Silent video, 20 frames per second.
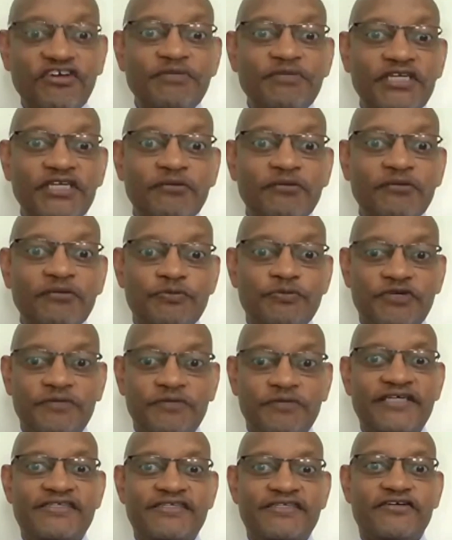able to pay
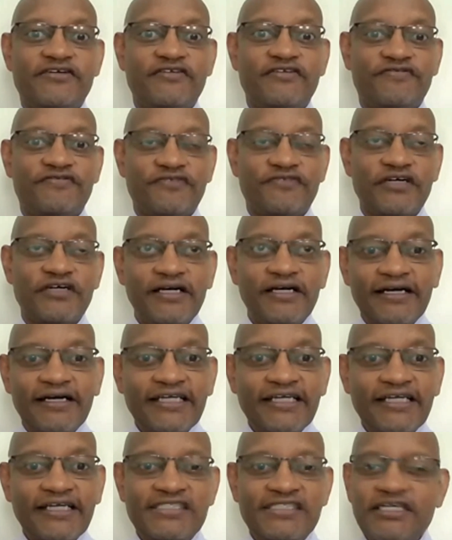myself. It
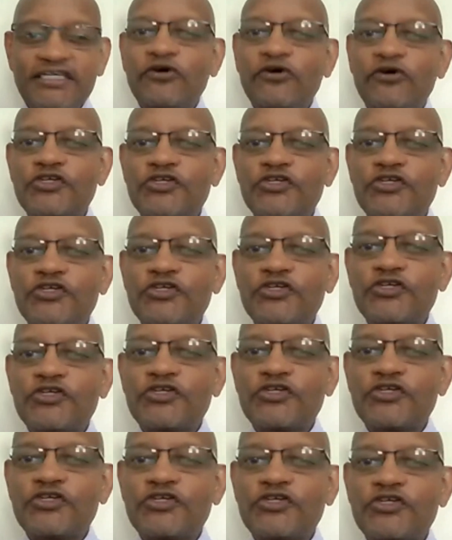still goes back to the
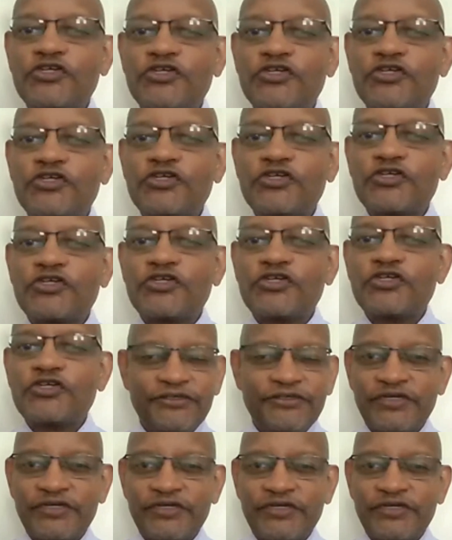point, do you
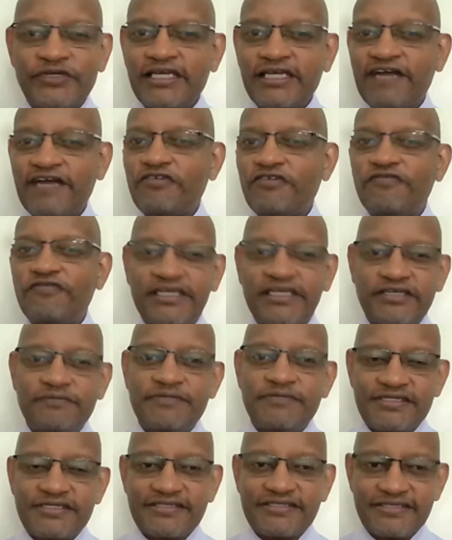really have a valid
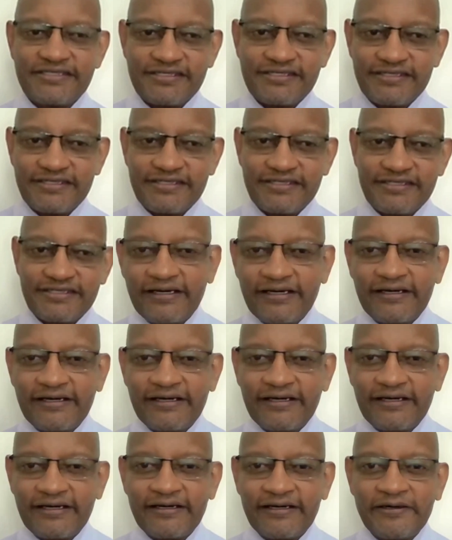business?
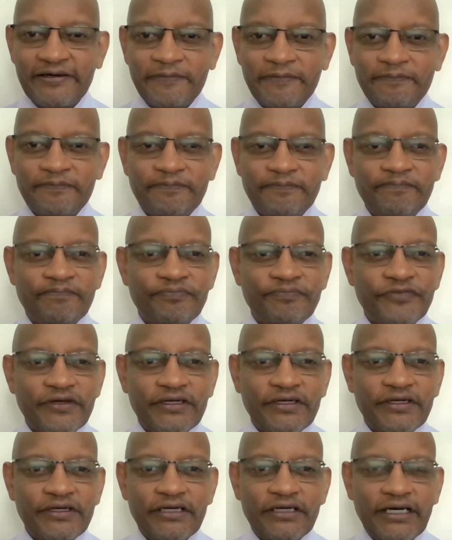Um,
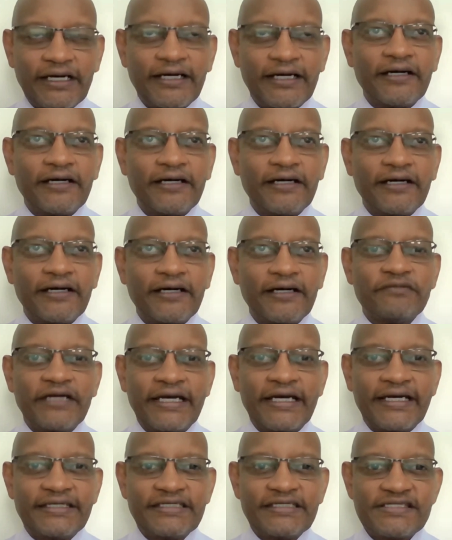and
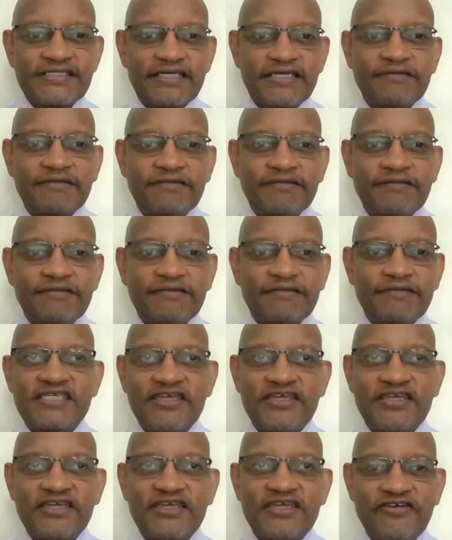is the business
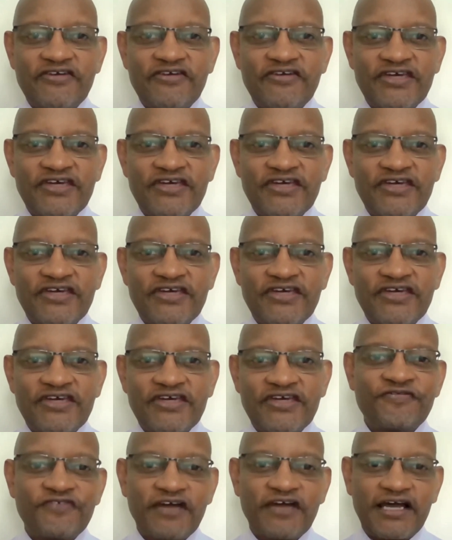generating
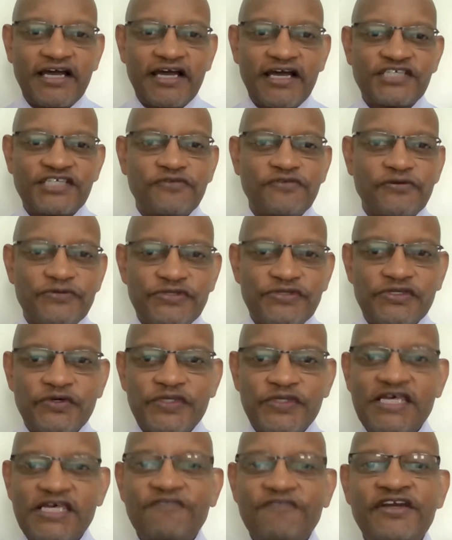enough cash flows? Because there's a
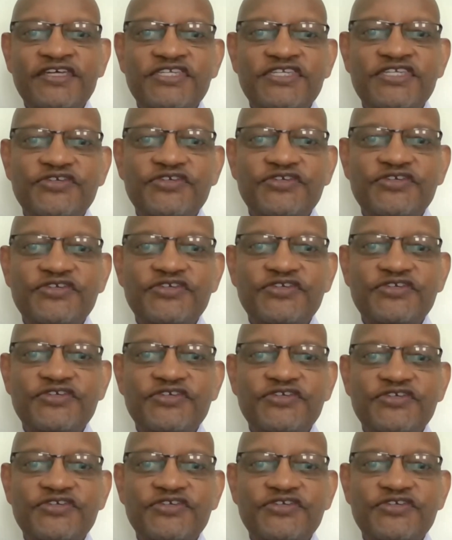very strong link,